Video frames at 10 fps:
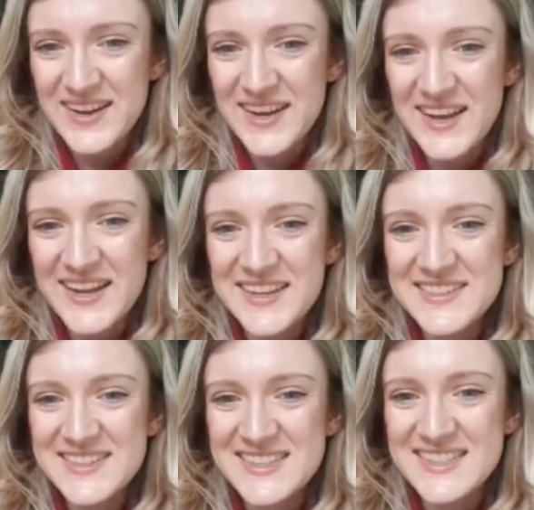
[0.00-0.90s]
It
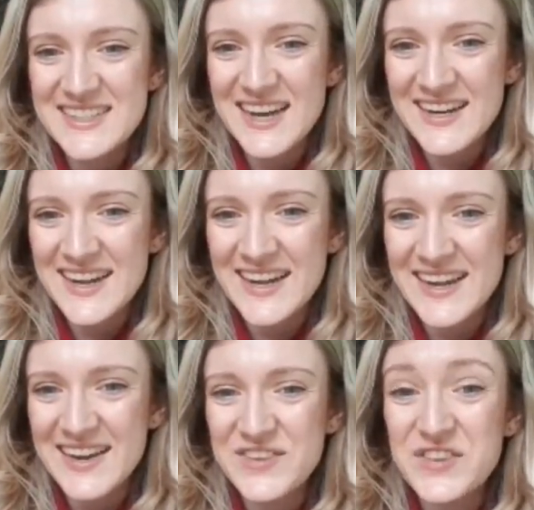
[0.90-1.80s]
is
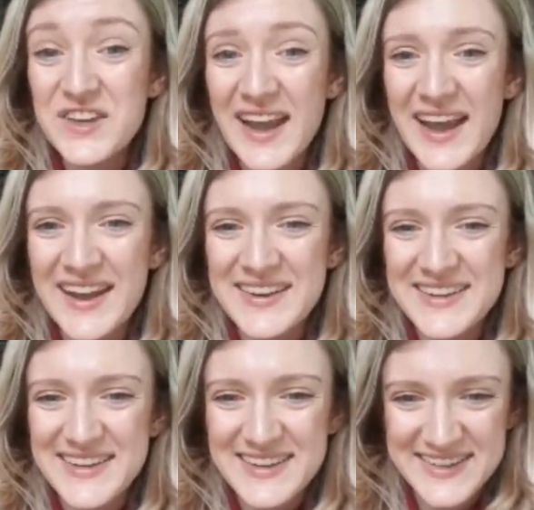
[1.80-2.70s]
stunning. All the
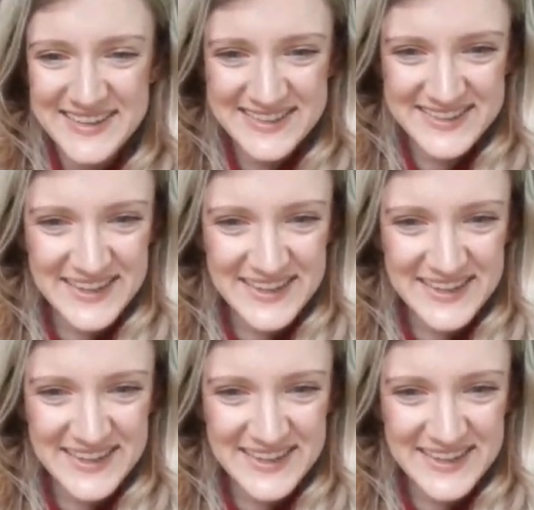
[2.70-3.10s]
candies.